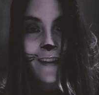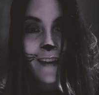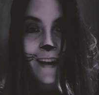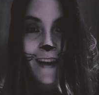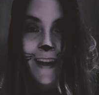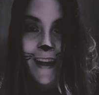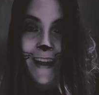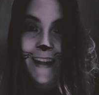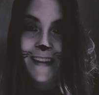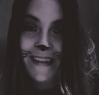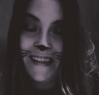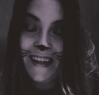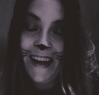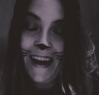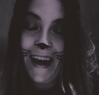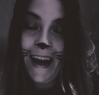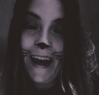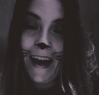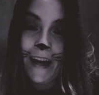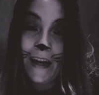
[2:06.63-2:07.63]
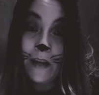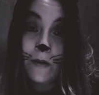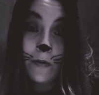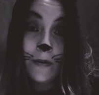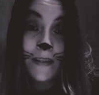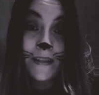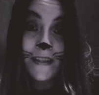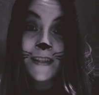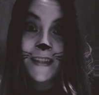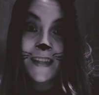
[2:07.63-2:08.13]
and I
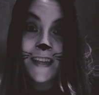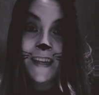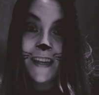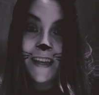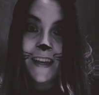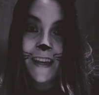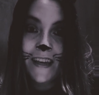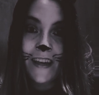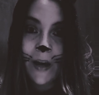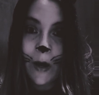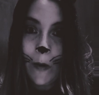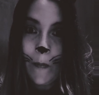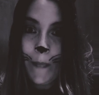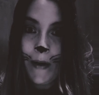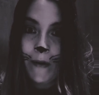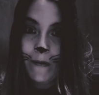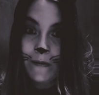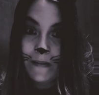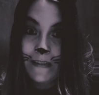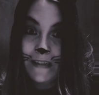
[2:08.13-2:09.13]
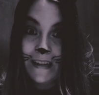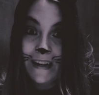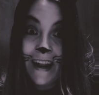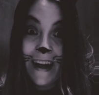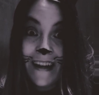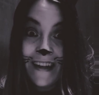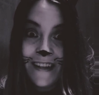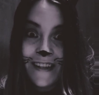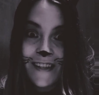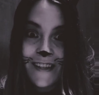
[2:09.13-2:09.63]
was thinking about
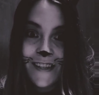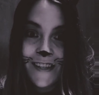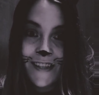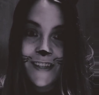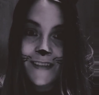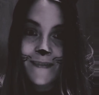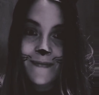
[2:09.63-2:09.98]
lunch.